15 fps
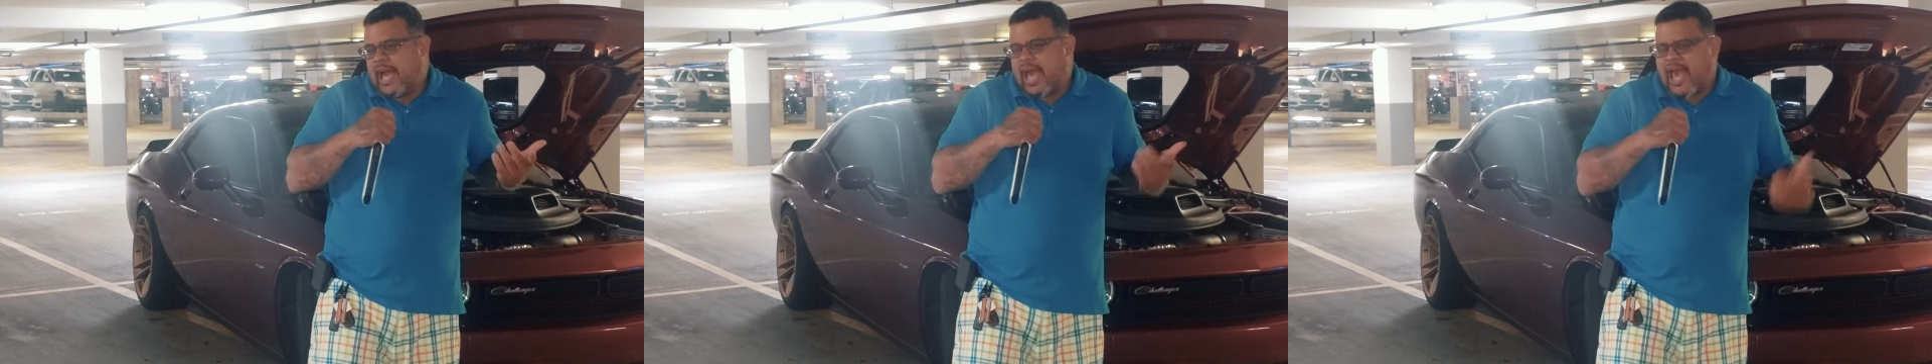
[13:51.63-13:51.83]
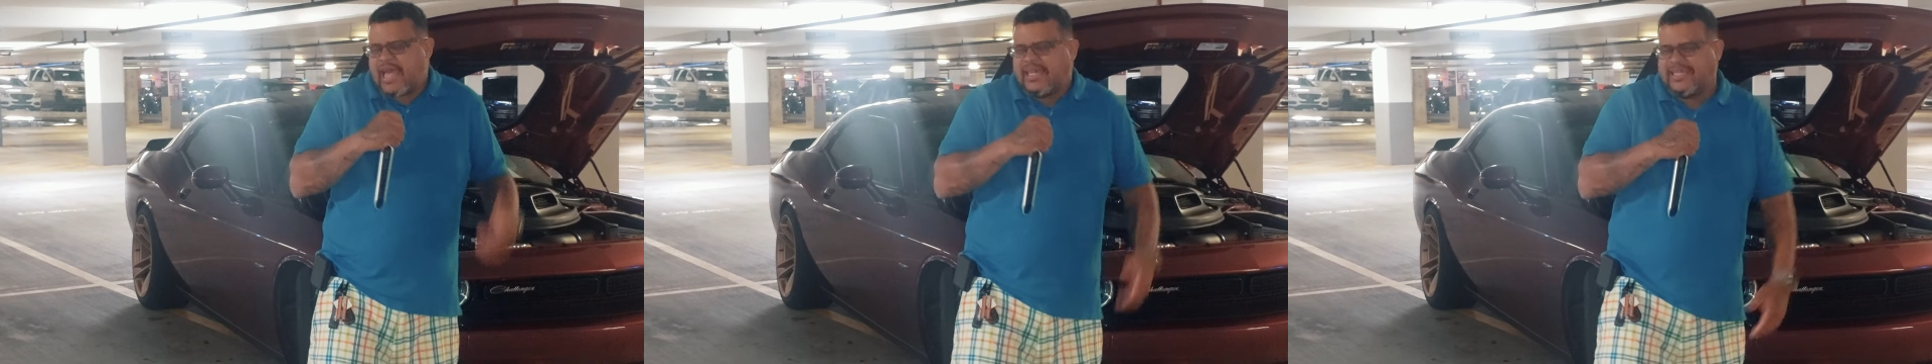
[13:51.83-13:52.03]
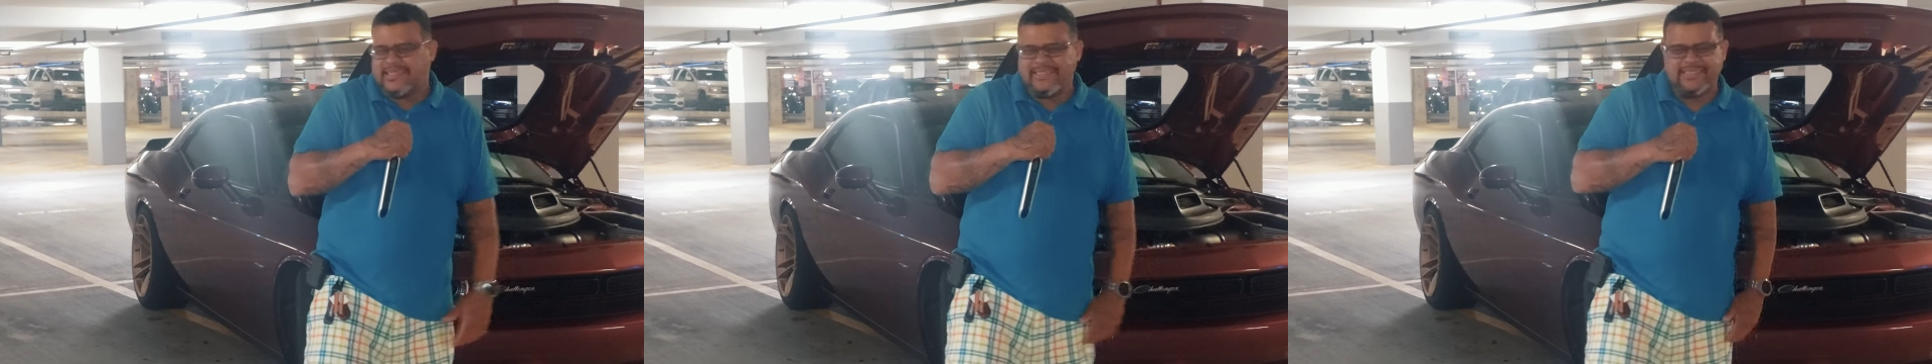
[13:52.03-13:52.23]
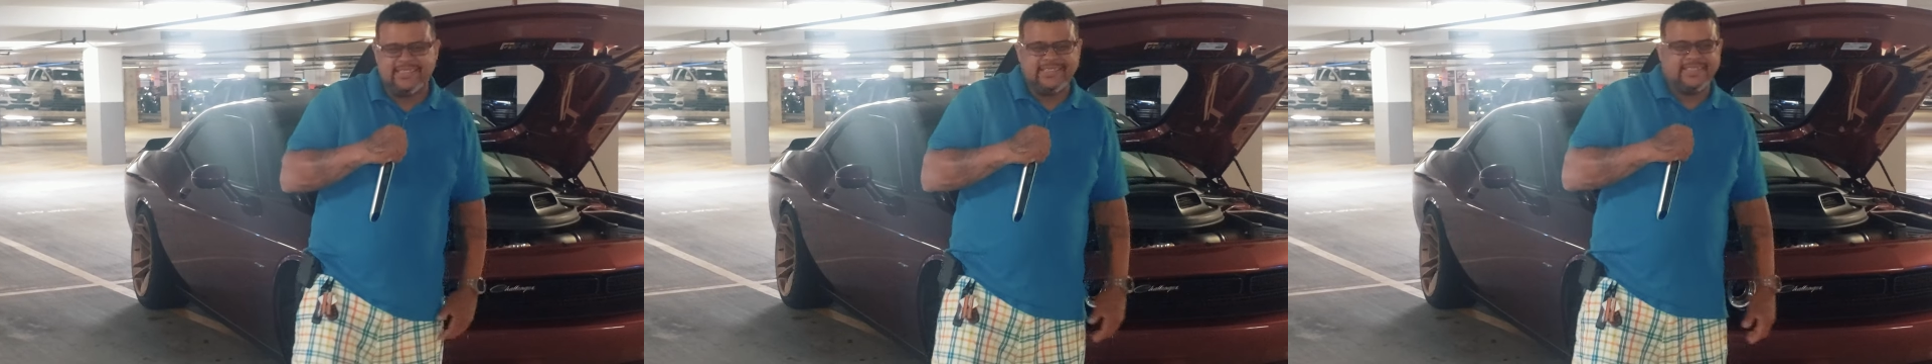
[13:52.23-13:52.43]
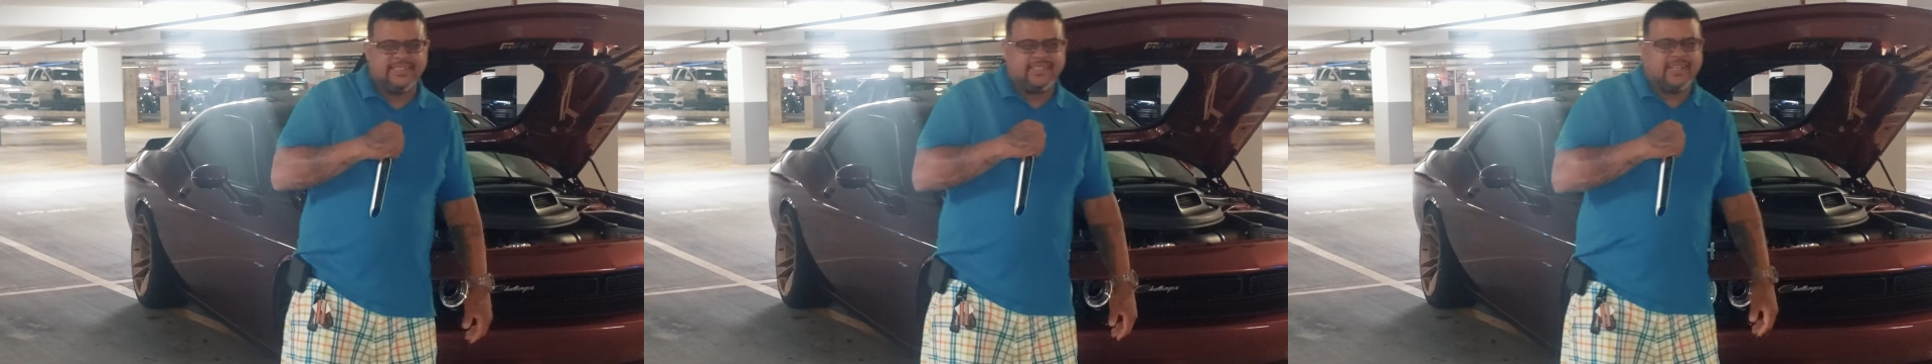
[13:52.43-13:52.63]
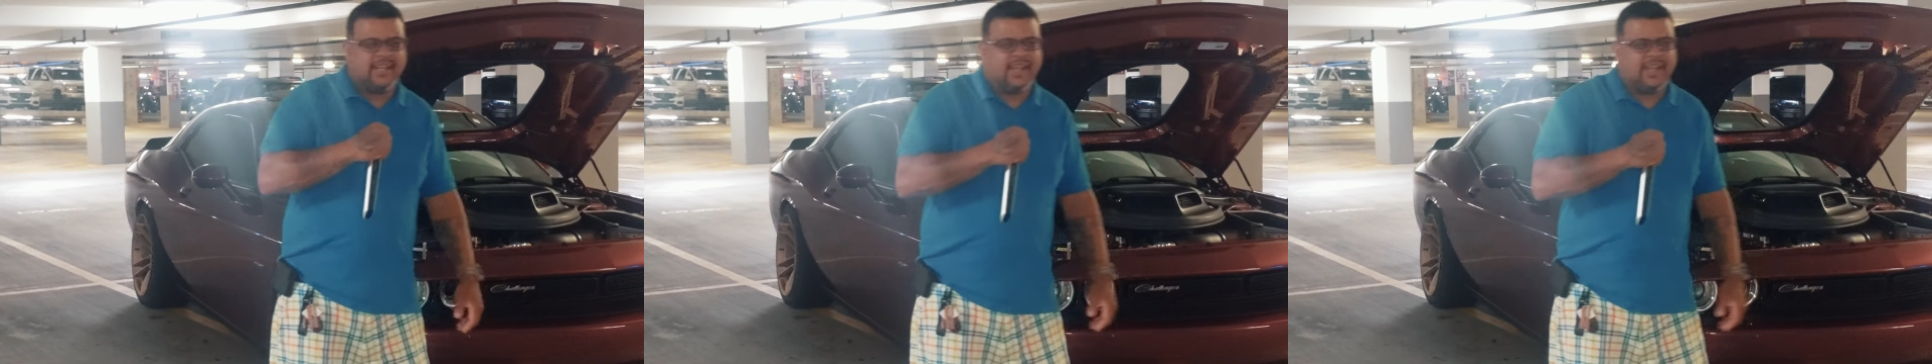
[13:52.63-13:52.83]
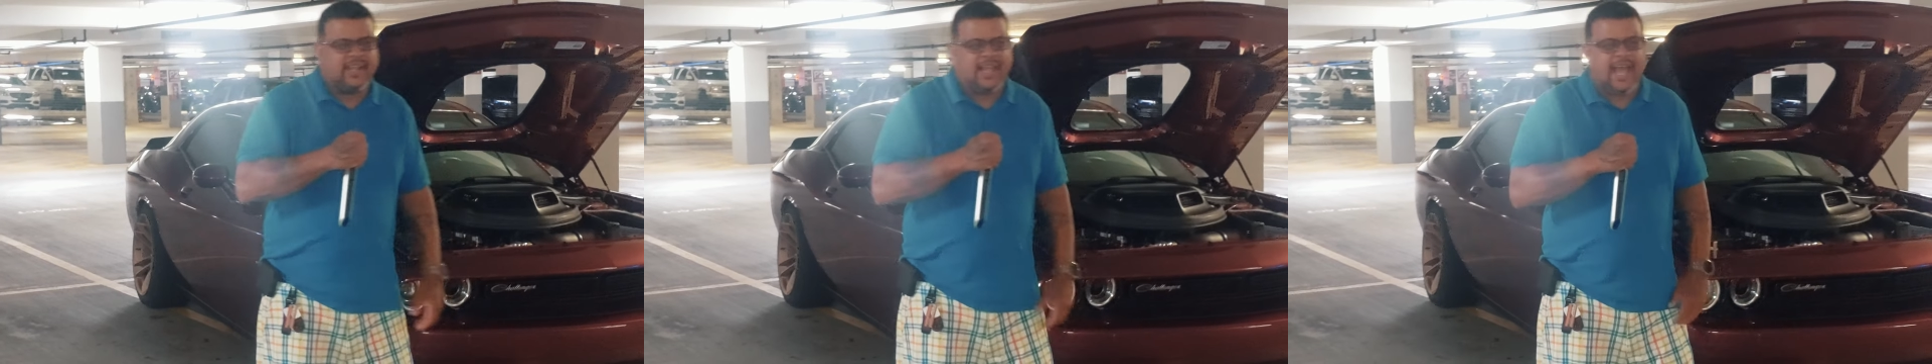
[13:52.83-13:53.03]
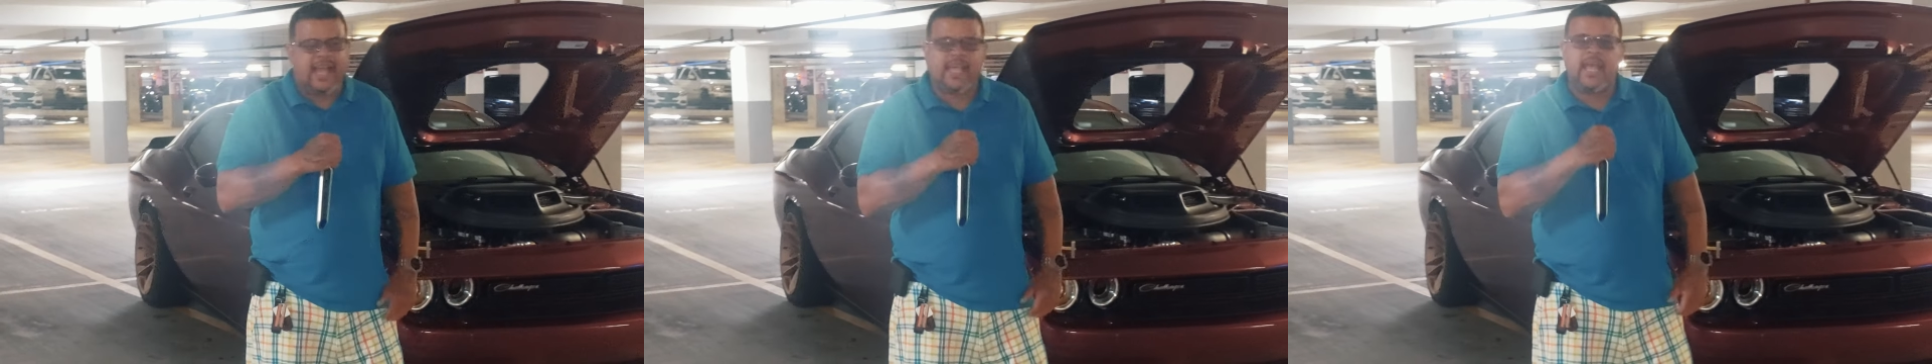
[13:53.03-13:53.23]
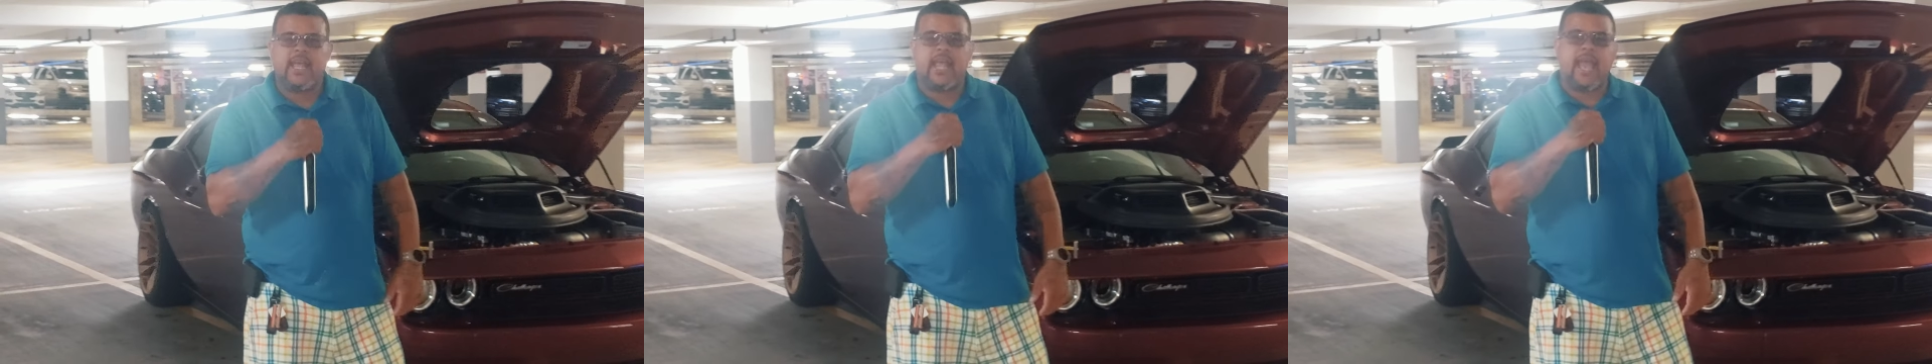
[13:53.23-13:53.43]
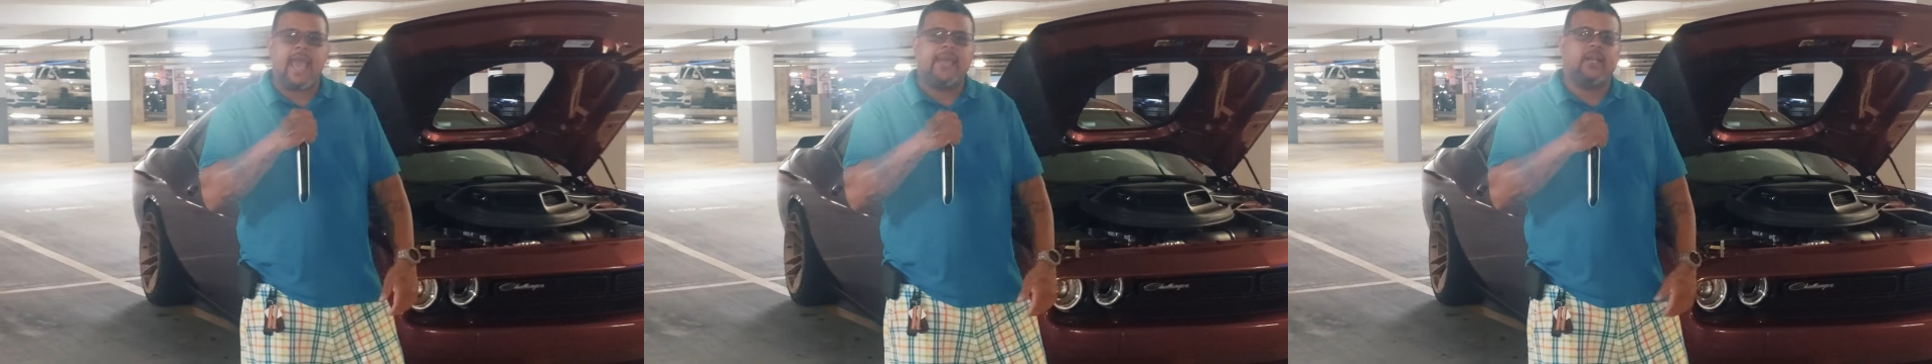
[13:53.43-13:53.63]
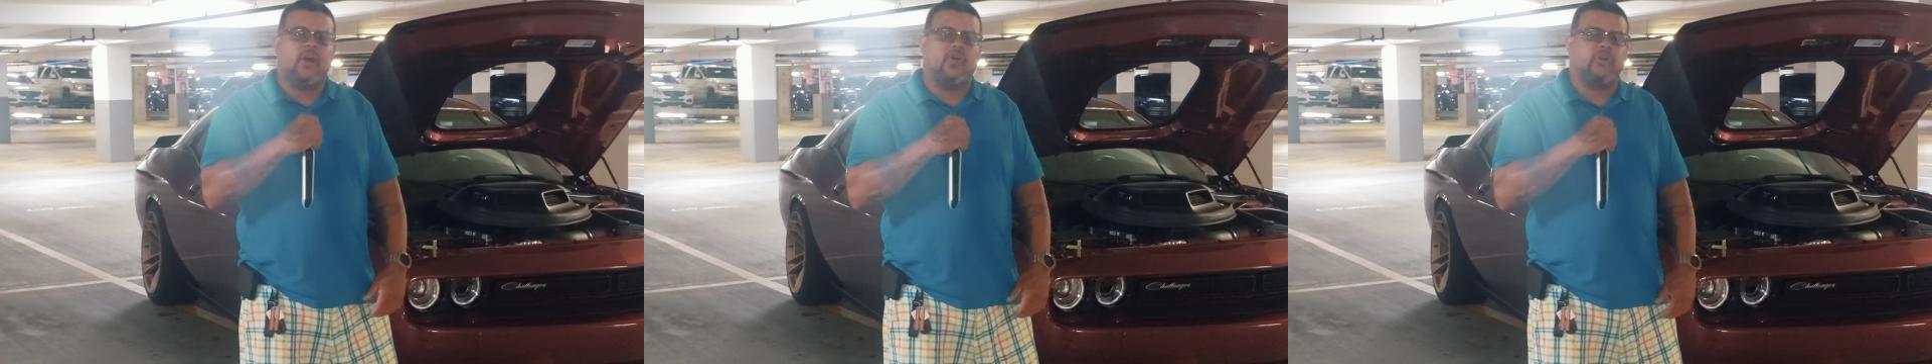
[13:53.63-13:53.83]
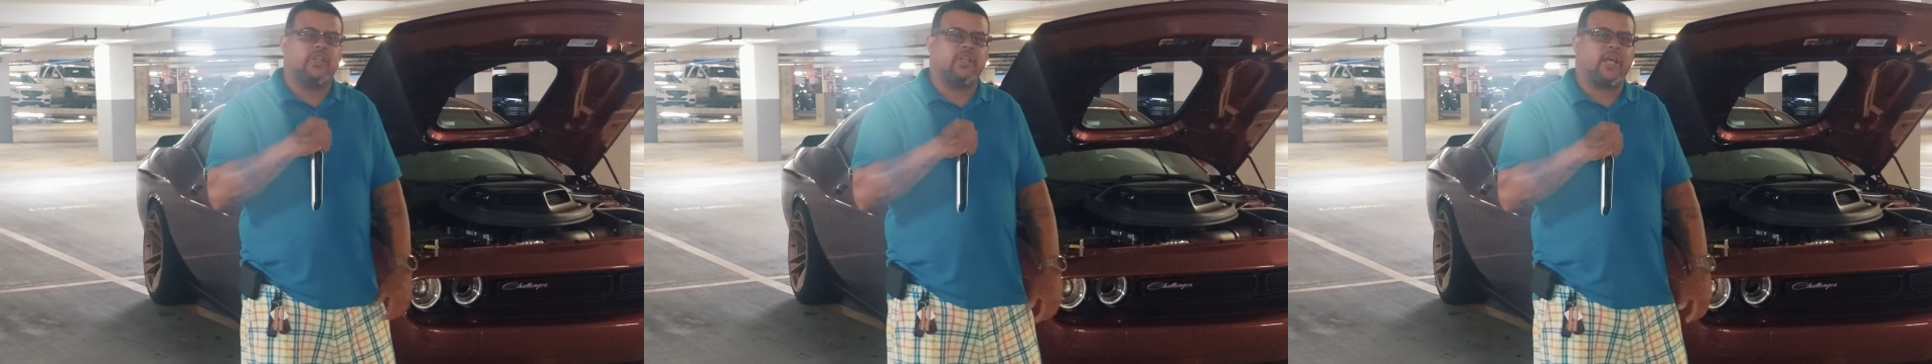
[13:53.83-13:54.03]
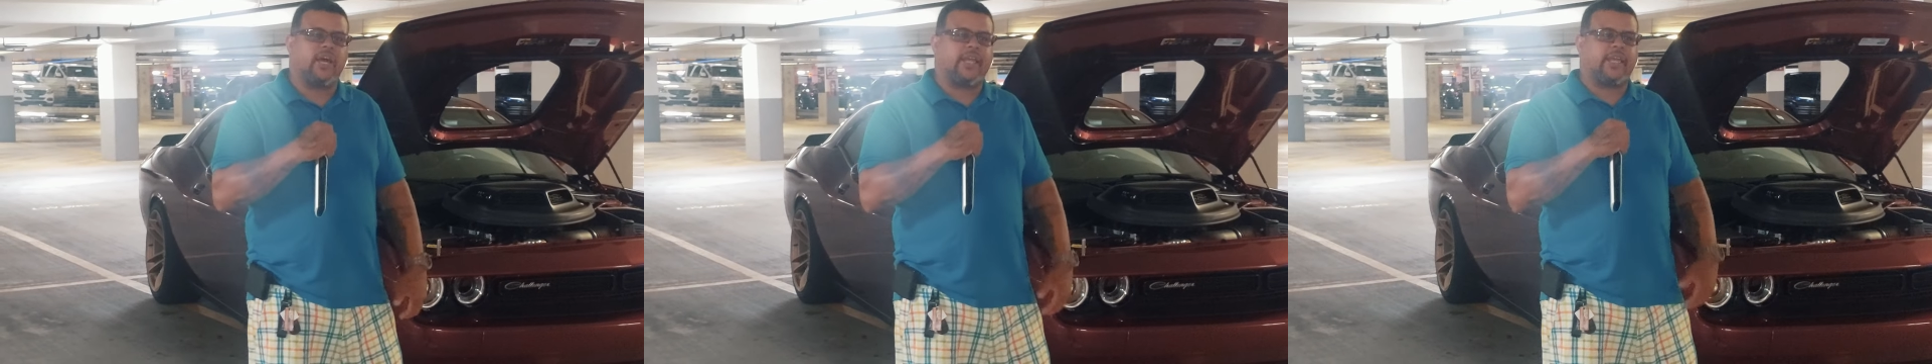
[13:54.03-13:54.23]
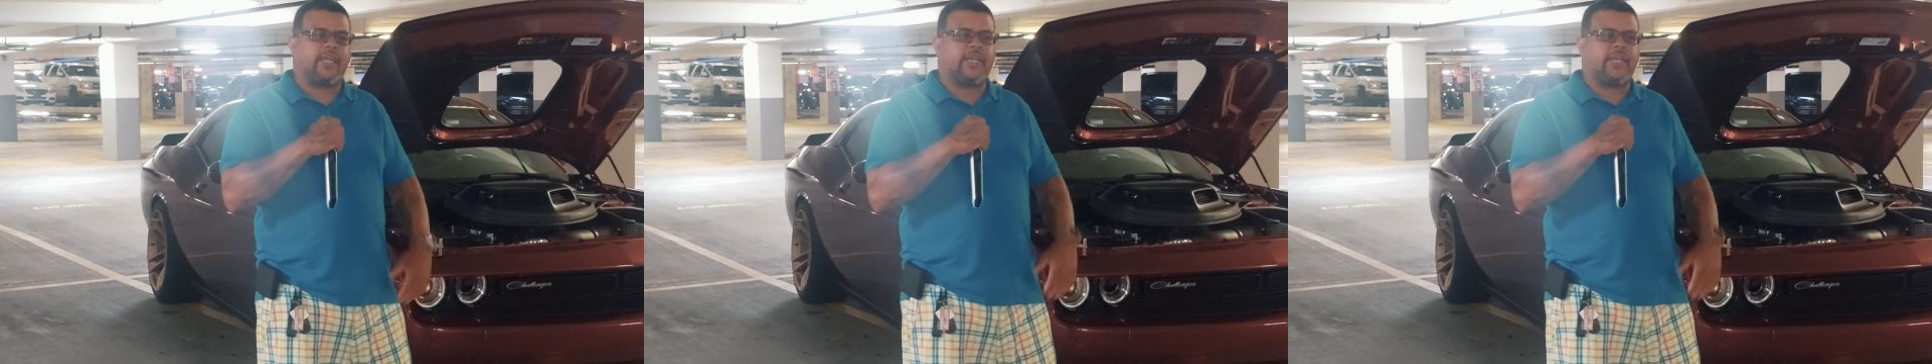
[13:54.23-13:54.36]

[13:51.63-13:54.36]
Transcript: I, I can't hate on it. Like,